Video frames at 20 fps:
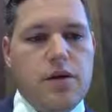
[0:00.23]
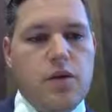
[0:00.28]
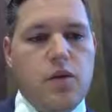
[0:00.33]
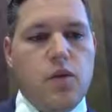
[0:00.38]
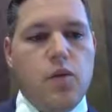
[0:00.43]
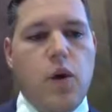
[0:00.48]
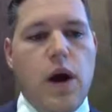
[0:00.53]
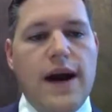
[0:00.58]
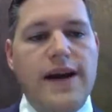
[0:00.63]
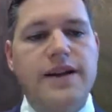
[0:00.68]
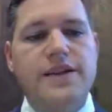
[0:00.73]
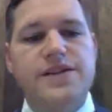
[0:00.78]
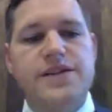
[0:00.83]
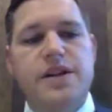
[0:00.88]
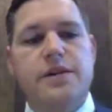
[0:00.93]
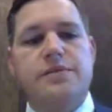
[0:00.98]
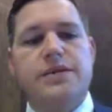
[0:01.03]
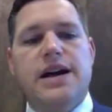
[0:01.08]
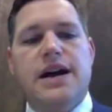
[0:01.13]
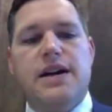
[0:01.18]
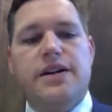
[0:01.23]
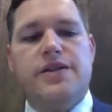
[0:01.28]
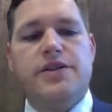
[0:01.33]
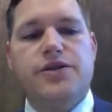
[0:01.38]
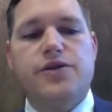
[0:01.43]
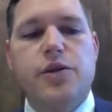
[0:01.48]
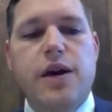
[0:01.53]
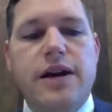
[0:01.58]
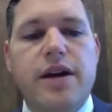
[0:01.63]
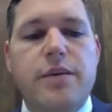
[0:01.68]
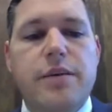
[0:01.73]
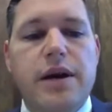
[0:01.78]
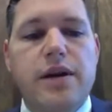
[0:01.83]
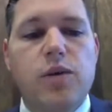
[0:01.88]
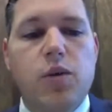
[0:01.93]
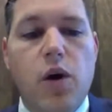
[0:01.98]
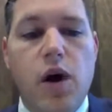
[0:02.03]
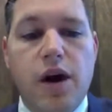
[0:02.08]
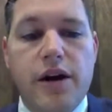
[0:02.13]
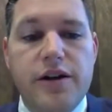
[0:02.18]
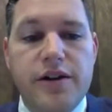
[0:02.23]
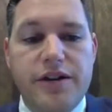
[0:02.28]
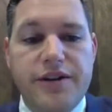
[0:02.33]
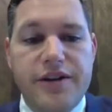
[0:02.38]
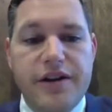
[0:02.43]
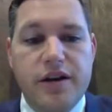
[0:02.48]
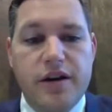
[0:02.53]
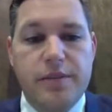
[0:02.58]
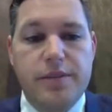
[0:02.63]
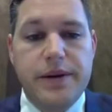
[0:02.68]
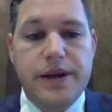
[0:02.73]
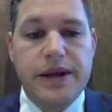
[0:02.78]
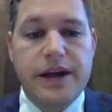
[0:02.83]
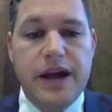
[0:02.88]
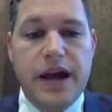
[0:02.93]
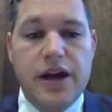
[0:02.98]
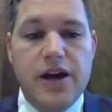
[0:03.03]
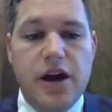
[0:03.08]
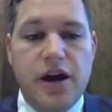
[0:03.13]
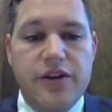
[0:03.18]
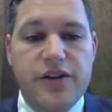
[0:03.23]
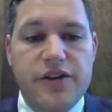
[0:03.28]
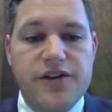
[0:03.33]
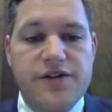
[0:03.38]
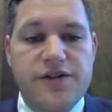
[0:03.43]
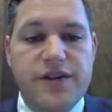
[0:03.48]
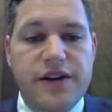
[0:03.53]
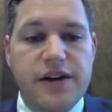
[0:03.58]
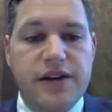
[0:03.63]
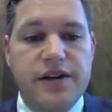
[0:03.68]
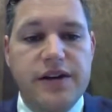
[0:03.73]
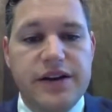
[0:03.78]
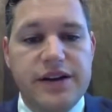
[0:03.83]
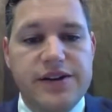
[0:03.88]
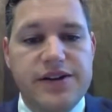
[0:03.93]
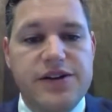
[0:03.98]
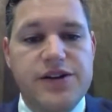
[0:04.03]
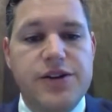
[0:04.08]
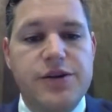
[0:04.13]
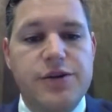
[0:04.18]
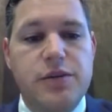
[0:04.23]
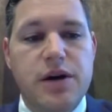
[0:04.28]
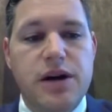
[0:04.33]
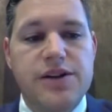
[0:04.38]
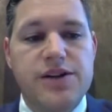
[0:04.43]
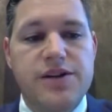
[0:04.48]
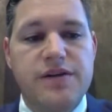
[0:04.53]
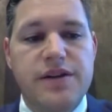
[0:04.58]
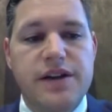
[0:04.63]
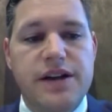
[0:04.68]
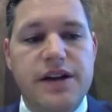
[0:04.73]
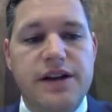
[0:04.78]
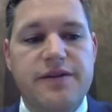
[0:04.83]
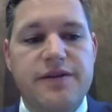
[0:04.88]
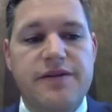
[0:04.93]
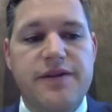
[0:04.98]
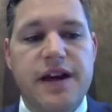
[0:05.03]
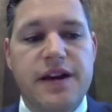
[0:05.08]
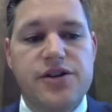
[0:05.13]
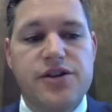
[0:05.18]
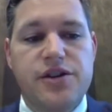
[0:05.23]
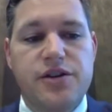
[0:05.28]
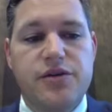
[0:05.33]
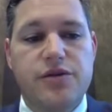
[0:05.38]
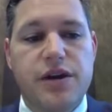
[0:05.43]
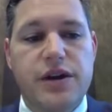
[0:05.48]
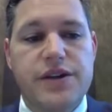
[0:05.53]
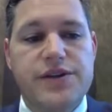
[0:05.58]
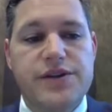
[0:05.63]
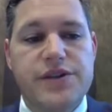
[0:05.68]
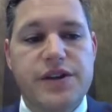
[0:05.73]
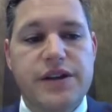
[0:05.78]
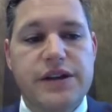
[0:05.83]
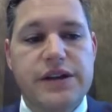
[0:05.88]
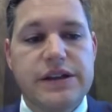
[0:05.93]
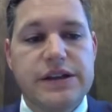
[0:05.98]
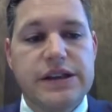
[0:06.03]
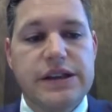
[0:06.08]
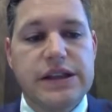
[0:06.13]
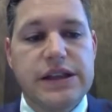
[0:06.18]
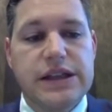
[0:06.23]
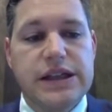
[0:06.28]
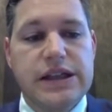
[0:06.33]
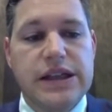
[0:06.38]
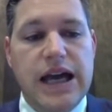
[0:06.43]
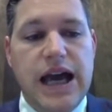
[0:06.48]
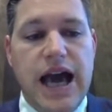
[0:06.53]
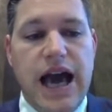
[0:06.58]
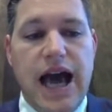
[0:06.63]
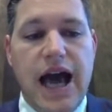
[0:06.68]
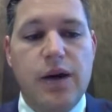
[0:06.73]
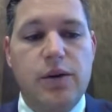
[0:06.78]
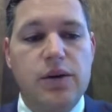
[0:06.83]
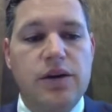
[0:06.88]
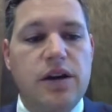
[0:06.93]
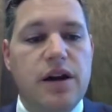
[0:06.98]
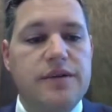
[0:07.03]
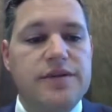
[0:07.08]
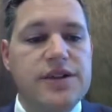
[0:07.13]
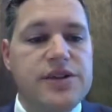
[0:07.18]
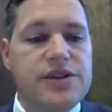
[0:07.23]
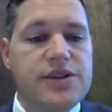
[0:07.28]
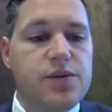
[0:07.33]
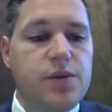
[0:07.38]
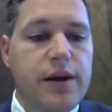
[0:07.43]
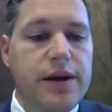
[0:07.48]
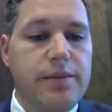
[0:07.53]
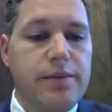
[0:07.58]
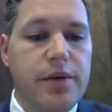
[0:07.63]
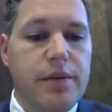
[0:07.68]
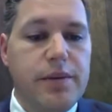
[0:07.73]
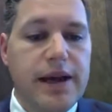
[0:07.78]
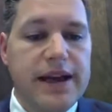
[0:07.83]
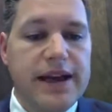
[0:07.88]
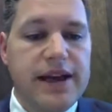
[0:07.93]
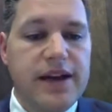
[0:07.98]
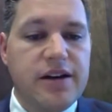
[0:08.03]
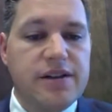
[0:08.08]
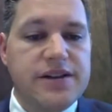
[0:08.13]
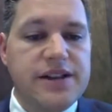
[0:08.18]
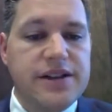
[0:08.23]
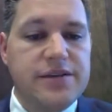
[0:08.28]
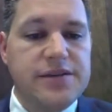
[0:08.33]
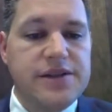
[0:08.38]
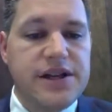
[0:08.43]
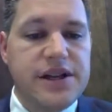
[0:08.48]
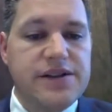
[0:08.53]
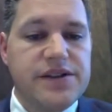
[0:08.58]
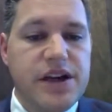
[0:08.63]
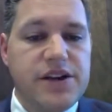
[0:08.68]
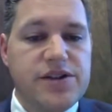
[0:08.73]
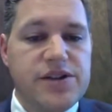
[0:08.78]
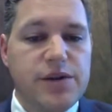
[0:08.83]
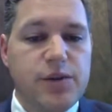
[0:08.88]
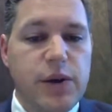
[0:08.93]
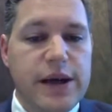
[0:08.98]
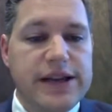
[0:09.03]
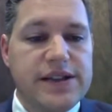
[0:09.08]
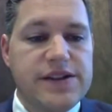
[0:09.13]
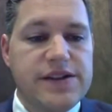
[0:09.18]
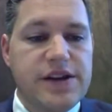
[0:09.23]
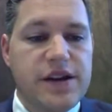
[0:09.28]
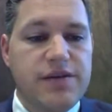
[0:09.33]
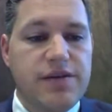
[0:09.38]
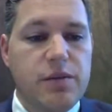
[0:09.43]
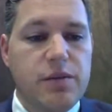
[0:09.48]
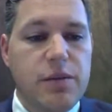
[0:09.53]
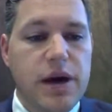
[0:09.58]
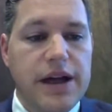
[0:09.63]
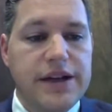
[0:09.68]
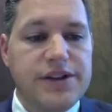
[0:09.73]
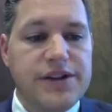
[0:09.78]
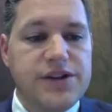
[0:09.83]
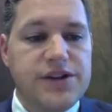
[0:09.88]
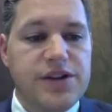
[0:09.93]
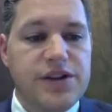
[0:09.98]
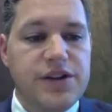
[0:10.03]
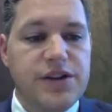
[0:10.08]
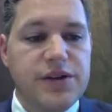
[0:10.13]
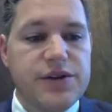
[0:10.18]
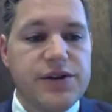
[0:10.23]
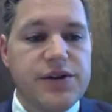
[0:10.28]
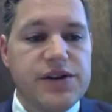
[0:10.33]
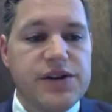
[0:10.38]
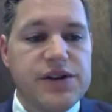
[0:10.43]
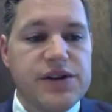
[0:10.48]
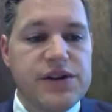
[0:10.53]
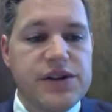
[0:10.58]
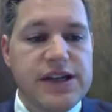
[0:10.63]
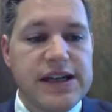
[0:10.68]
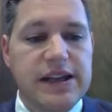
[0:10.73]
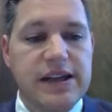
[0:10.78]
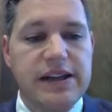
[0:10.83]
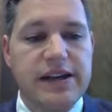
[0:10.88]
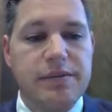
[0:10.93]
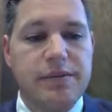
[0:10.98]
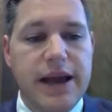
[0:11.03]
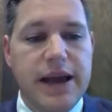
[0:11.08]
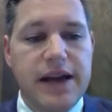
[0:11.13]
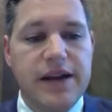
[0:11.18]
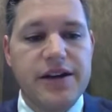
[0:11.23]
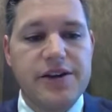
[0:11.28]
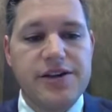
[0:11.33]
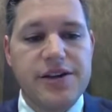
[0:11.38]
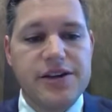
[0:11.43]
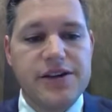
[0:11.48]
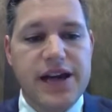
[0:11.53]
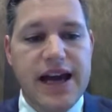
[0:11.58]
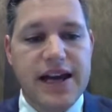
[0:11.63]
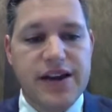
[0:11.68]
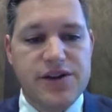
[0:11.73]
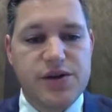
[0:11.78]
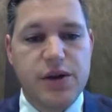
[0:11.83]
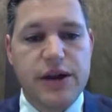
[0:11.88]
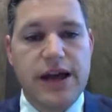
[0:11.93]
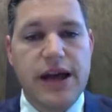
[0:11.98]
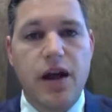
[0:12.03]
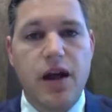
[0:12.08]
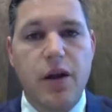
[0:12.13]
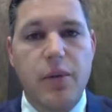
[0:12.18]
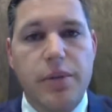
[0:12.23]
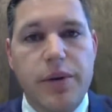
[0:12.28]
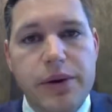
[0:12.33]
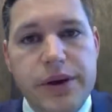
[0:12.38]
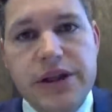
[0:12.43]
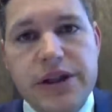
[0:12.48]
Why do some doctors recommend water therapy and others feel that it's too much of an infection risk? I would love to swim, but my care team says I should wait several months. Do those sealing bandages actually help?